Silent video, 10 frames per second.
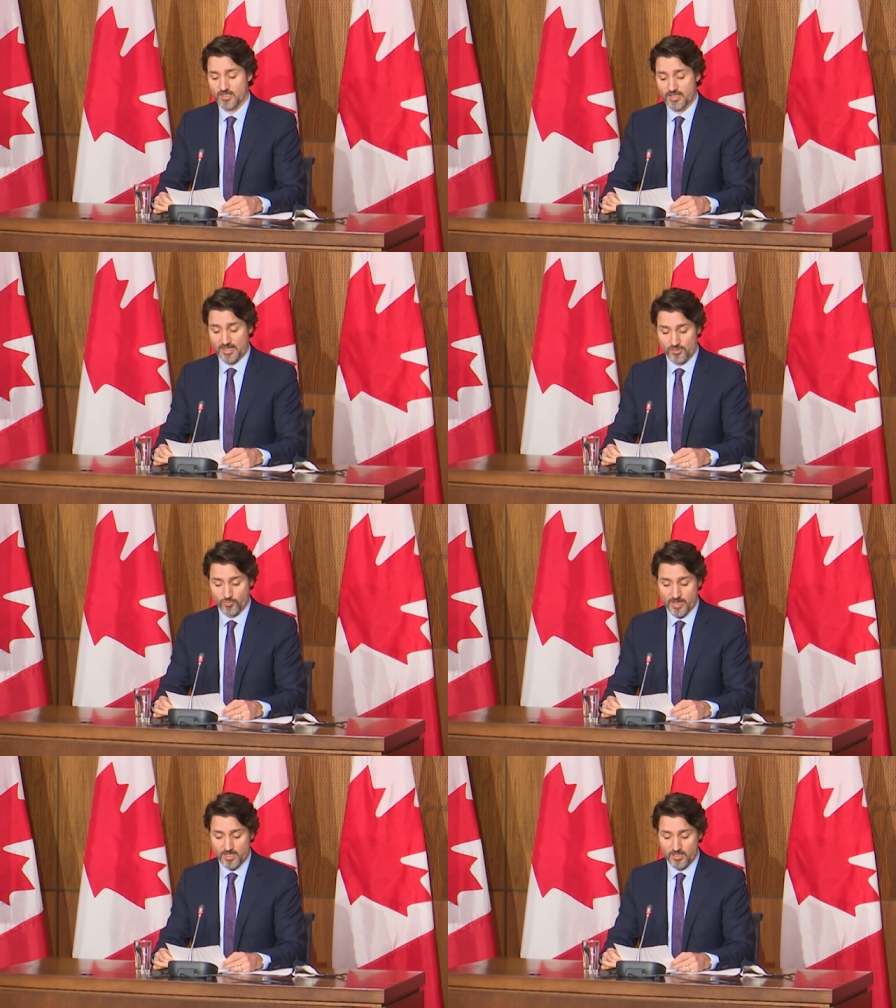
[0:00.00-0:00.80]
Next
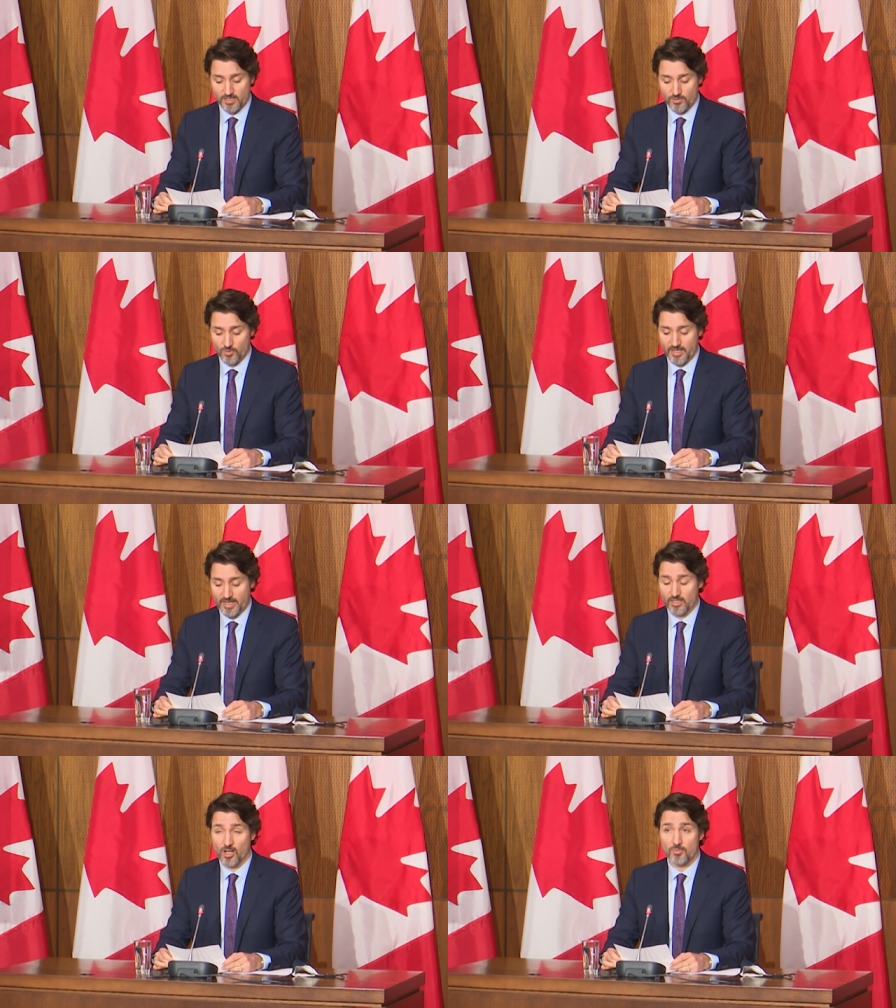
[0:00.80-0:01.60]
week, we'll
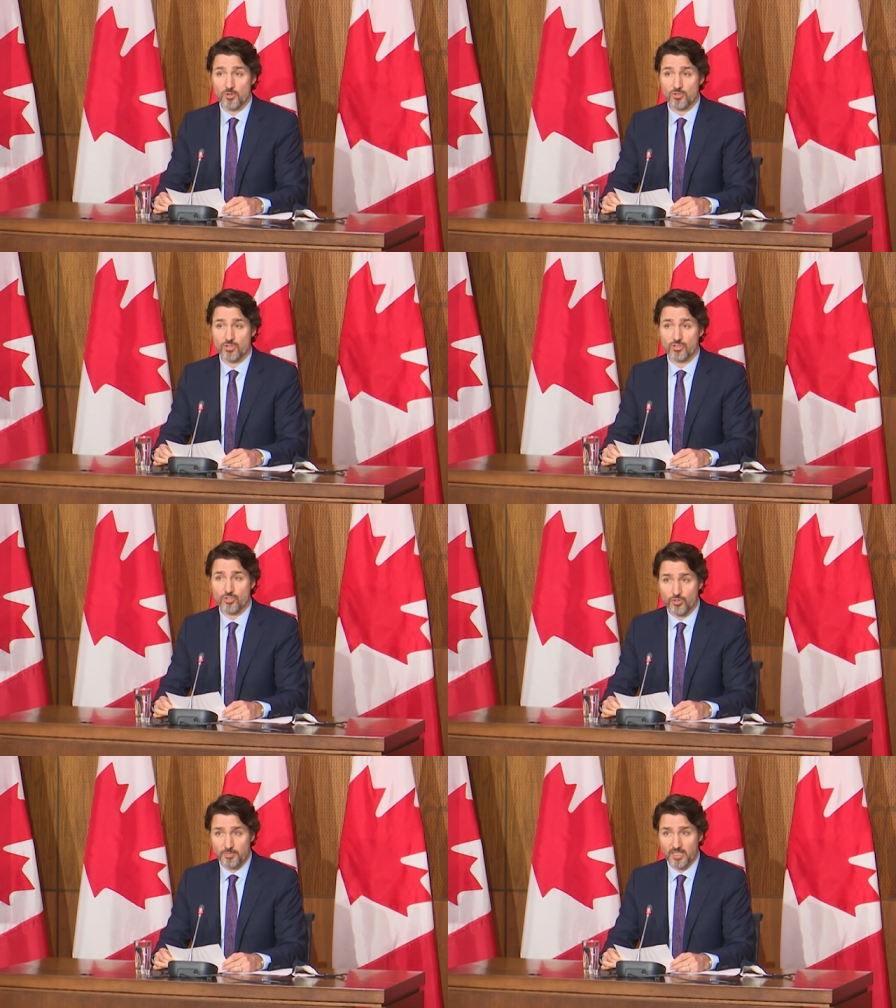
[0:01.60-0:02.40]
get almost
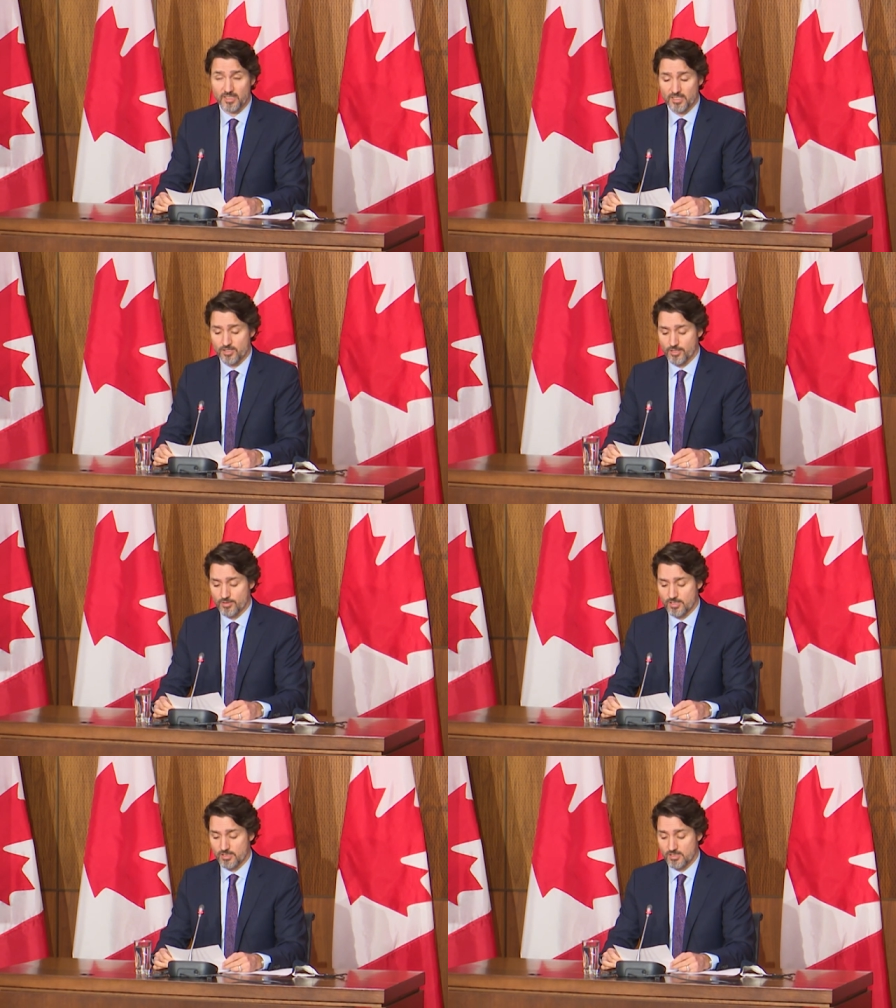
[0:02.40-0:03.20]
two million
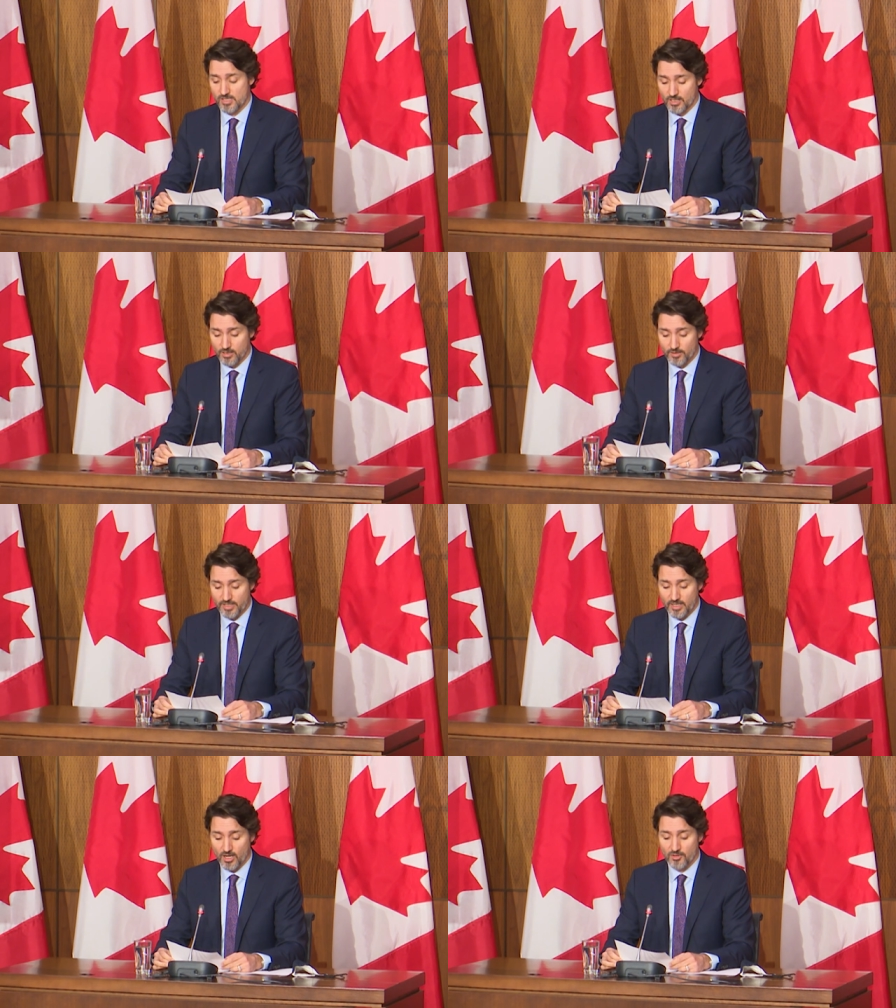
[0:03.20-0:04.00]
doses,
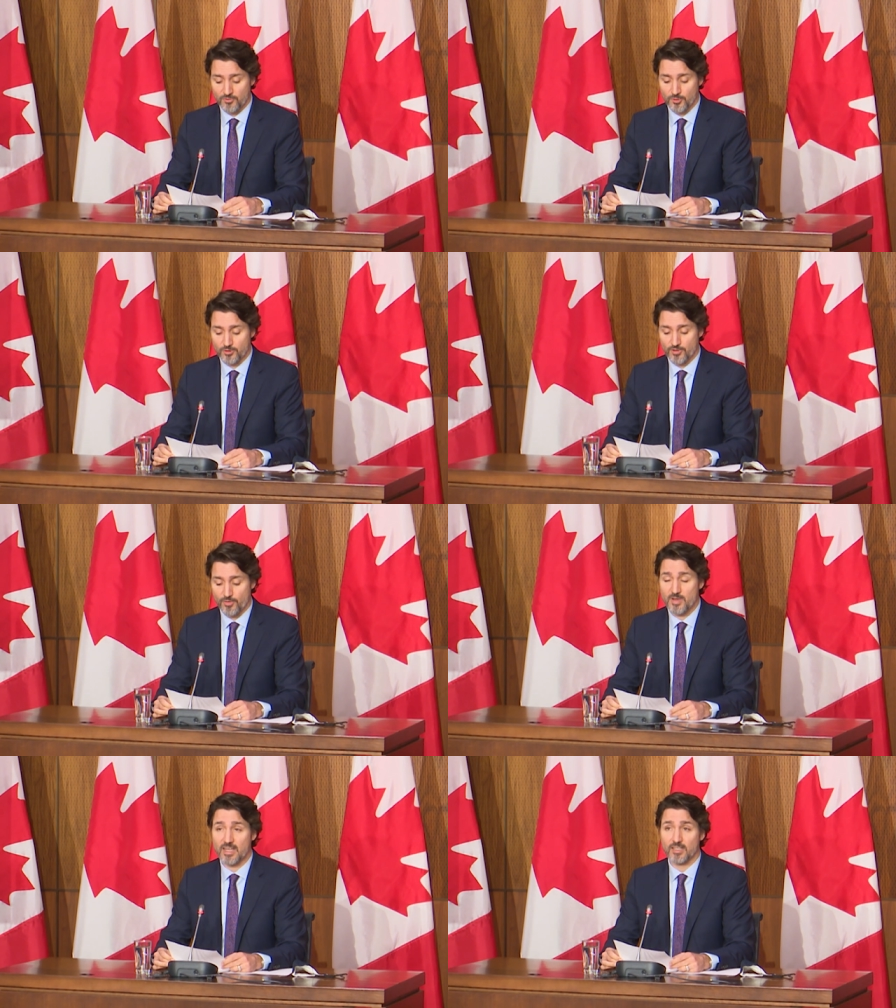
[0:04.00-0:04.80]
including our first
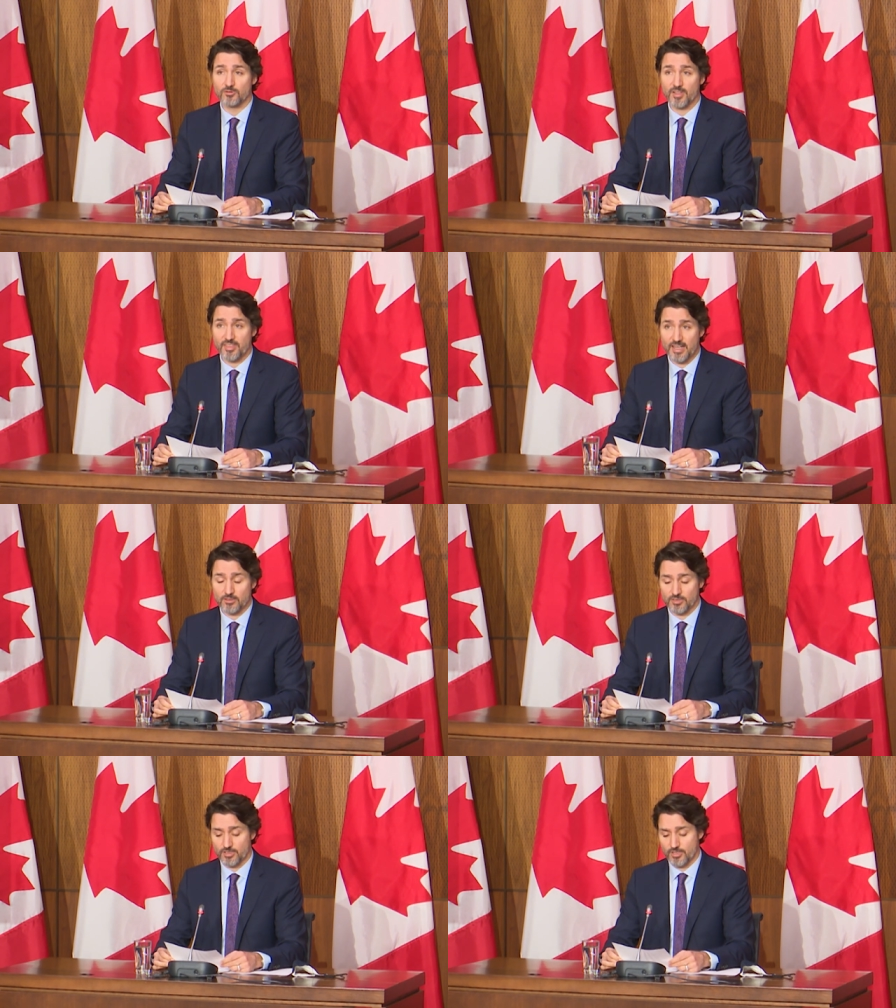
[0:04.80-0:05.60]
three hundred
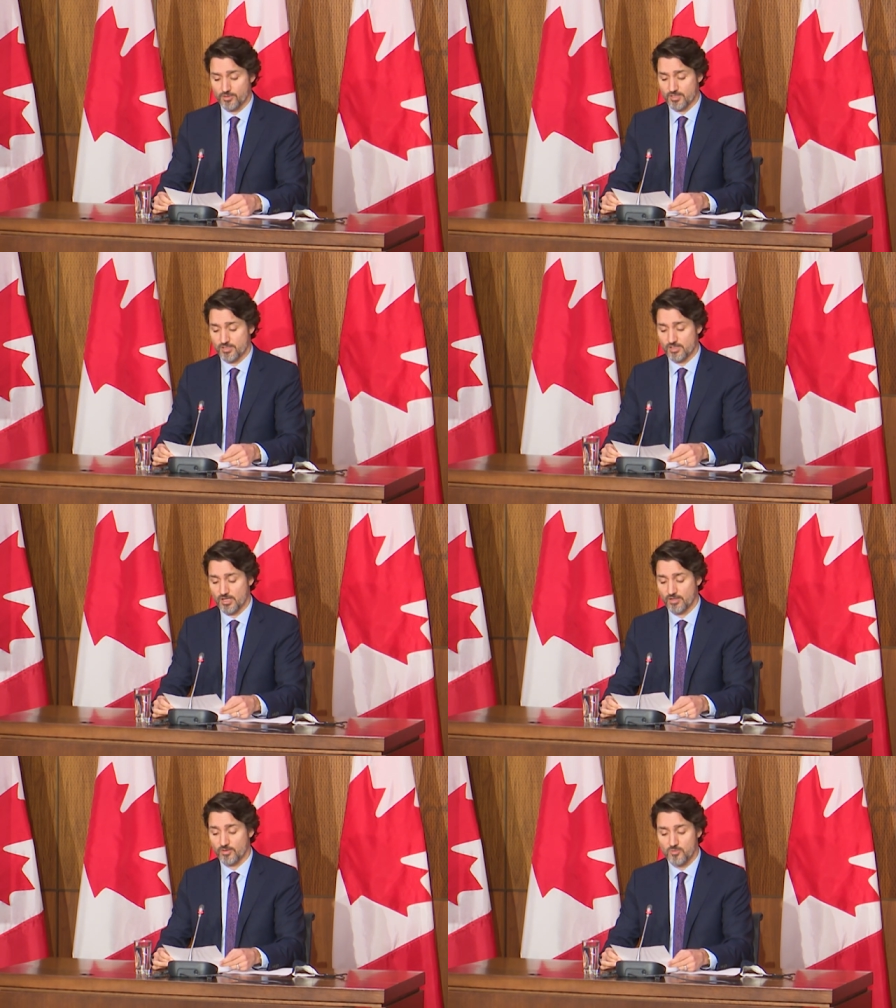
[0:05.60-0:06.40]
thousand doses
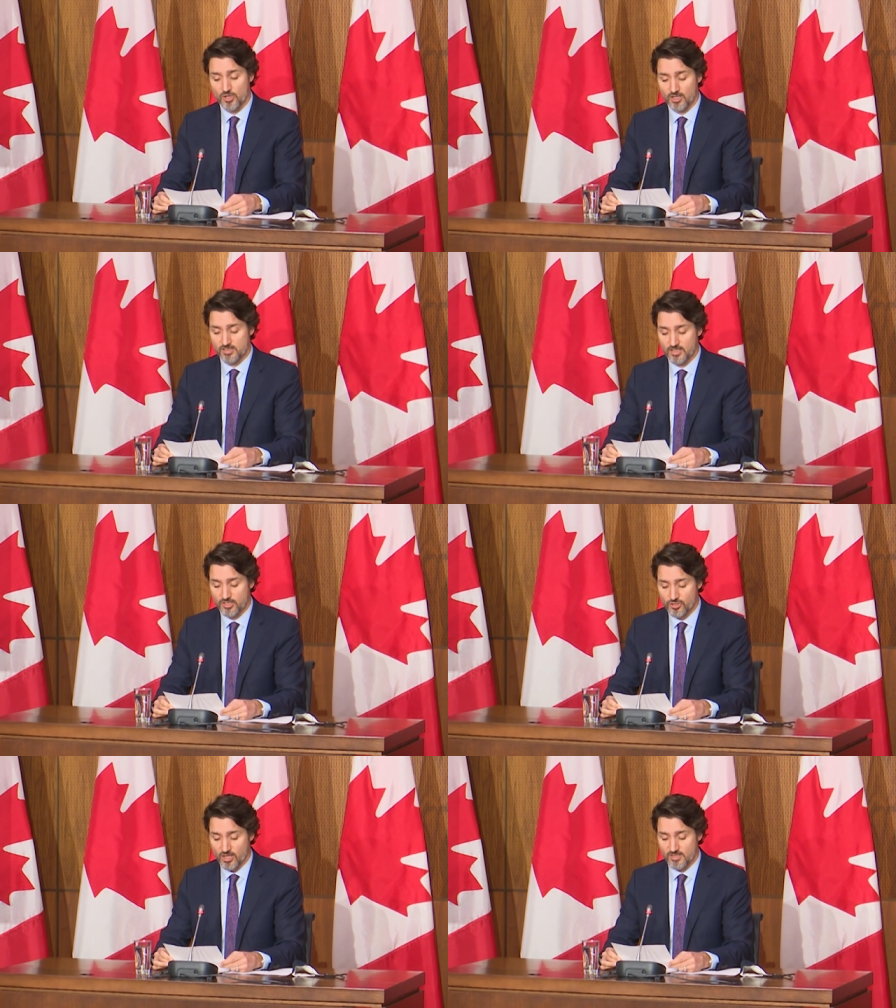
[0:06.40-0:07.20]
from Johnson
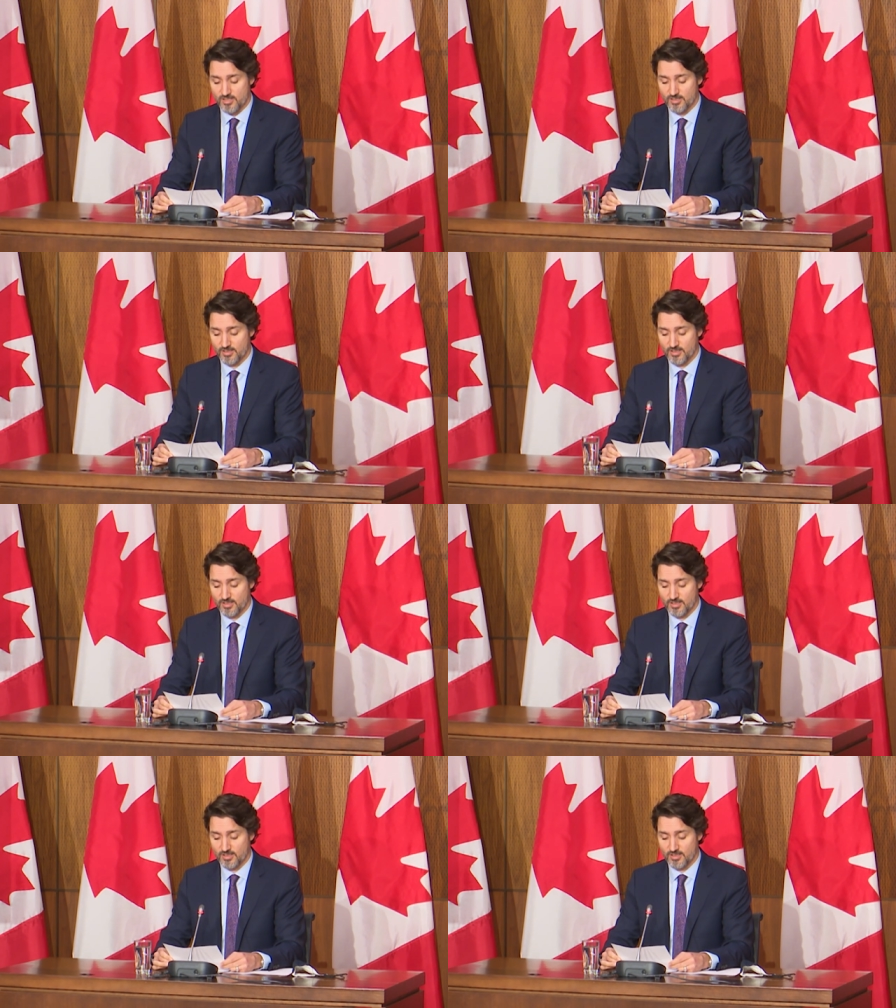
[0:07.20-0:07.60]
and Johnson.